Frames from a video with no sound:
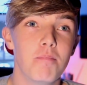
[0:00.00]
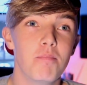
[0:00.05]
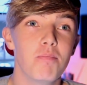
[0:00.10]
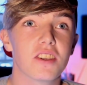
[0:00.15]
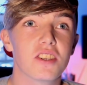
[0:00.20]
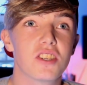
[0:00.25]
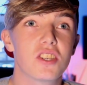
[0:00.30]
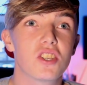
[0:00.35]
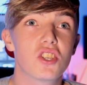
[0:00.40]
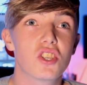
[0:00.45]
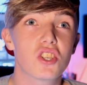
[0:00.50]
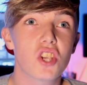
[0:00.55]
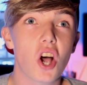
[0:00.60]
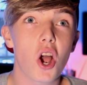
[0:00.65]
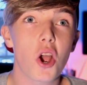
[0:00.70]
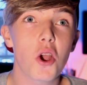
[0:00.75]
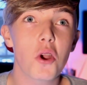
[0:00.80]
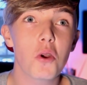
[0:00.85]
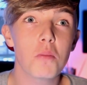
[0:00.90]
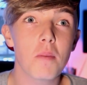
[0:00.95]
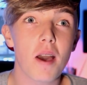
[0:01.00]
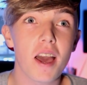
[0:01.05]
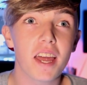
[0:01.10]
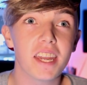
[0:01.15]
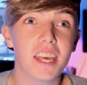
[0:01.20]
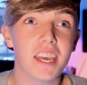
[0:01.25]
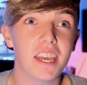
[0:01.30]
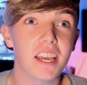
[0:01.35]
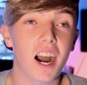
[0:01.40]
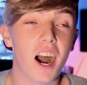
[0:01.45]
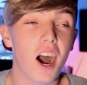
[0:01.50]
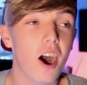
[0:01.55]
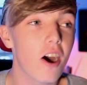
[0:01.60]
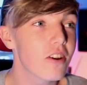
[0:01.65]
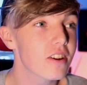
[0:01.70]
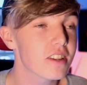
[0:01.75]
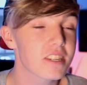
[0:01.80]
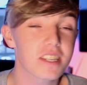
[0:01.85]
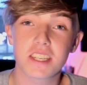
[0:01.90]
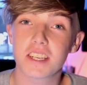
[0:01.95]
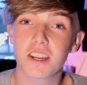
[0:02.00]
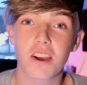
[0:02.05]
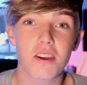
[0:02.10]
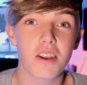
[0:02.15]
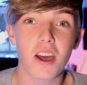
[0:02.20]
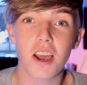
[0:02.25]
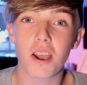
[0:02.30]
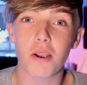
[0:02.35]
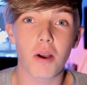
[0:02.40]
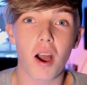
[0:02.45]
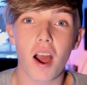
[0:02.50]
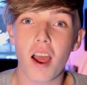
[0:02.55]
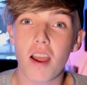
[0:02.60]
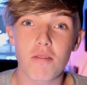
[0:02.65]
There's so many. I honestly don't know.